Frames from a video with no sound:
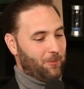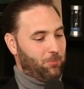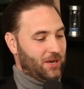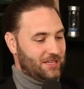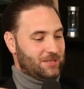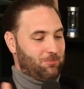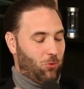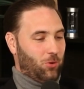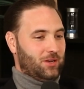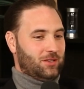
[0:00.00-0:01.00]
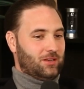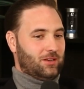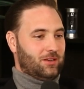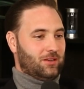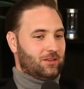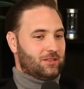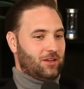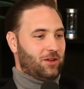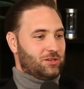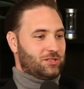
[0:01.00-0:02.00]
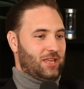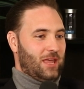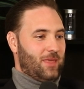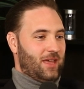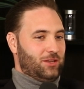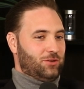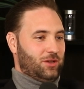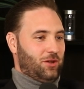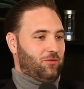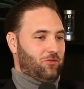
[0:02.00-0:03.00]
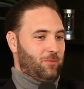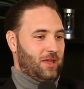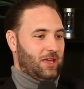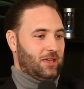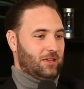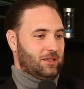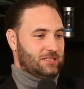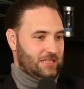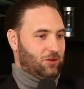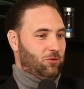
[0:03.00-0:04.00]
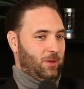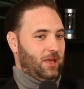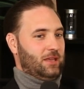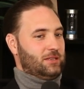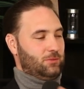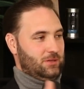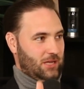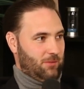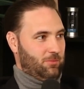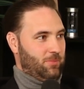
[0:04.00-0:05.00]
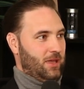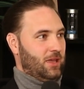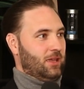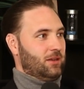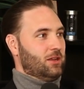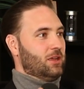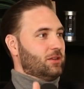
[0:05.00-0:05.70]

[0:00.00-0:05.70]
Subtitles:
But it's important to understand that you can go from a single pane to a double pane,